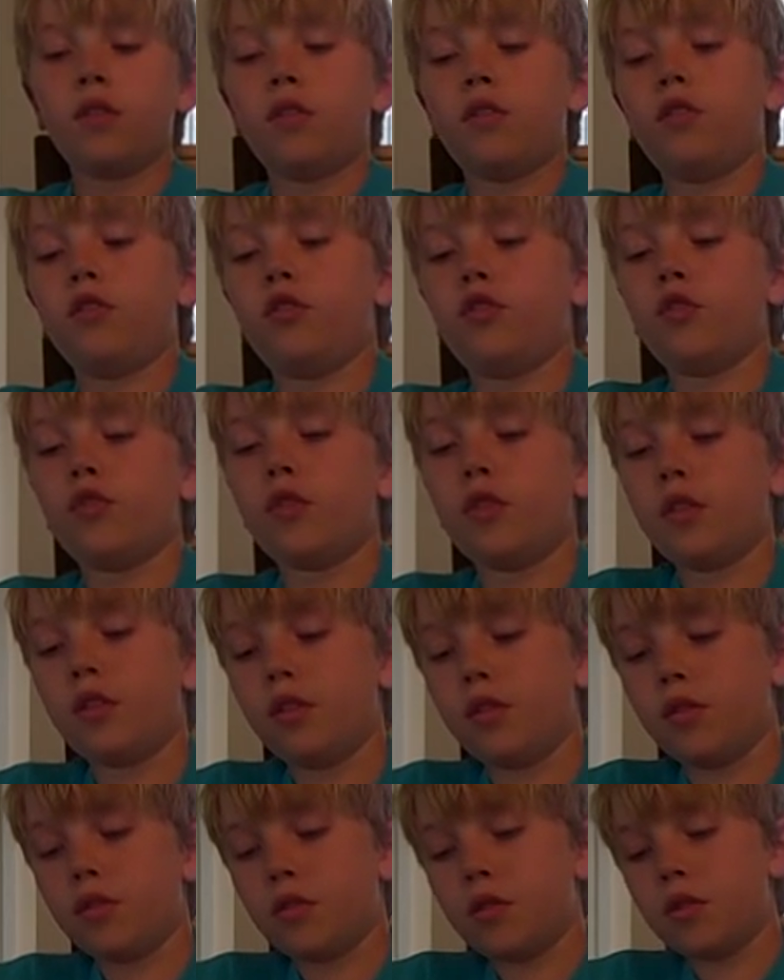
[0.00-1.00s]
in a
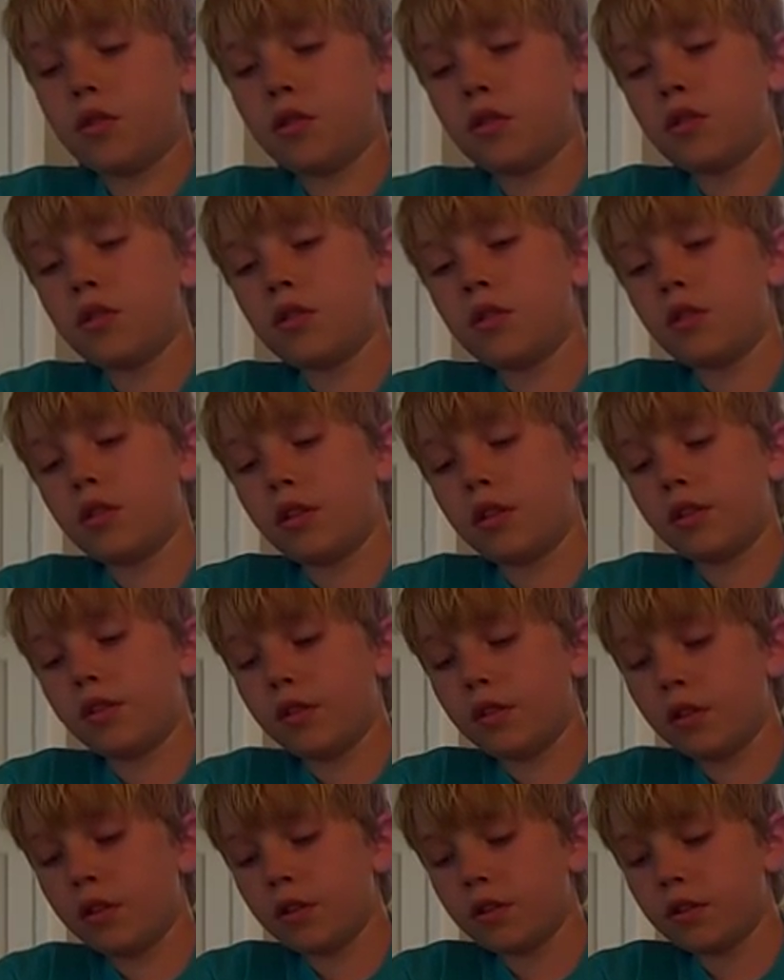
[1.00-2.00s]
triangle
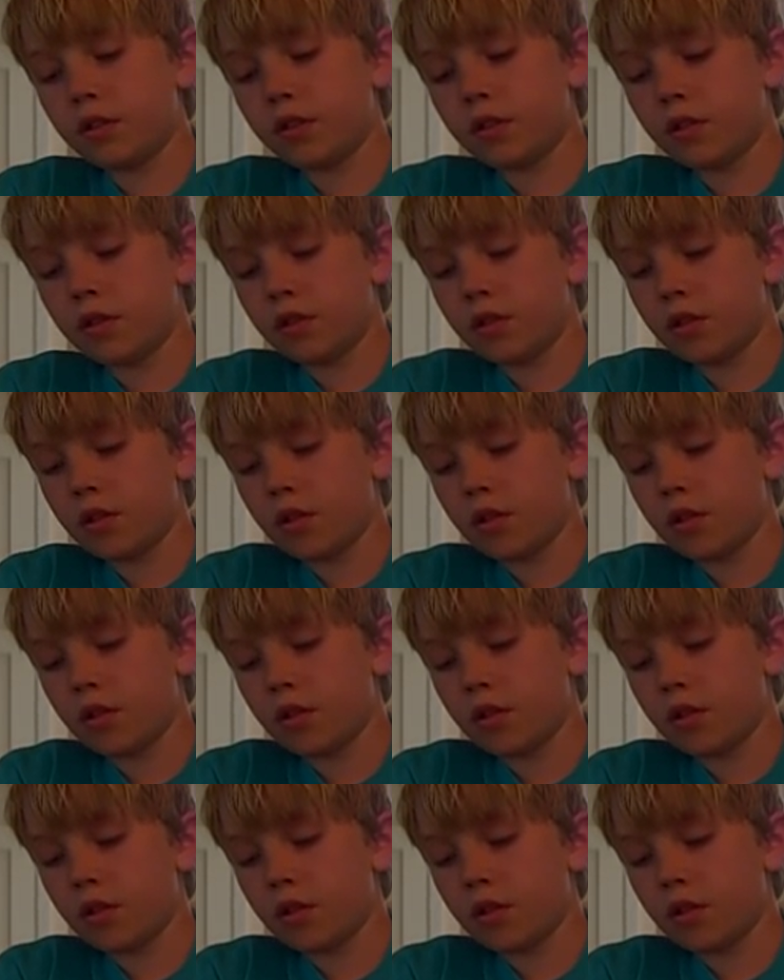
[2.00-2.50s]
like this.